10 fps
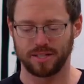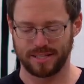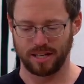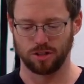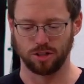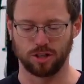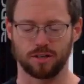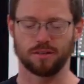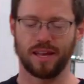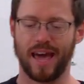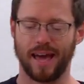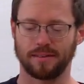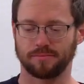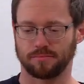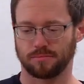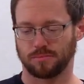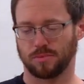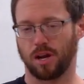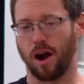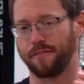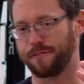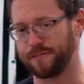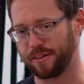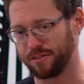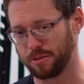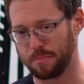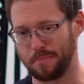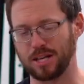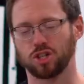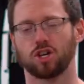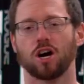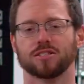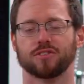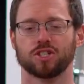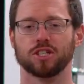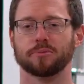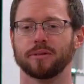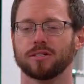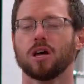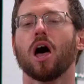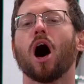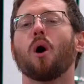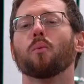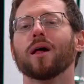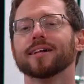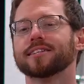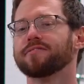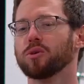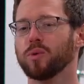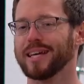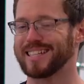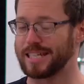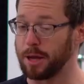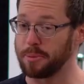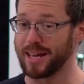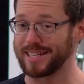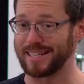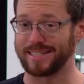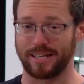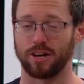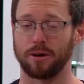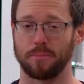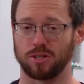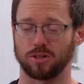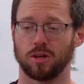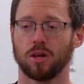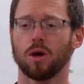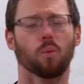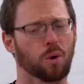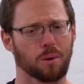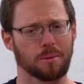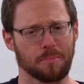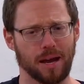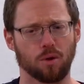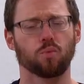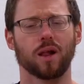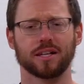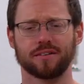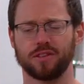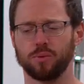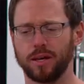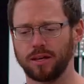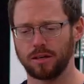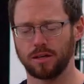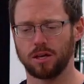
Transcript: let's take a look at our fifth major cause for shin splints a relatively weak tibialis anterior muscle. What do I mean by relatively weak?